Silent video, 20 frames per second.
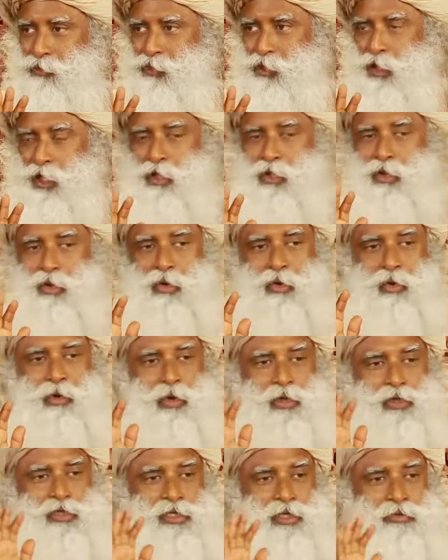Then
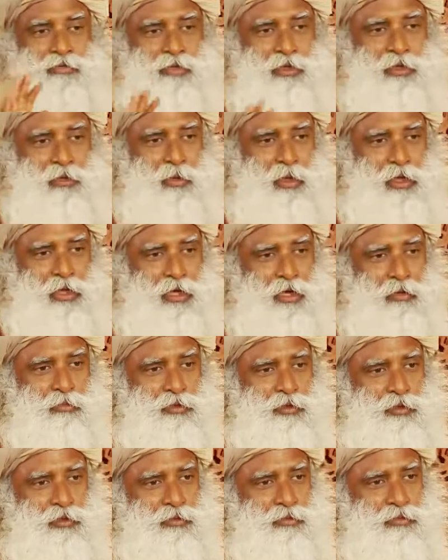all suffering will
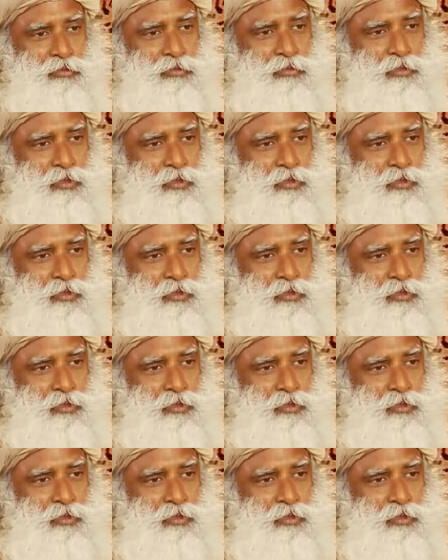come to you.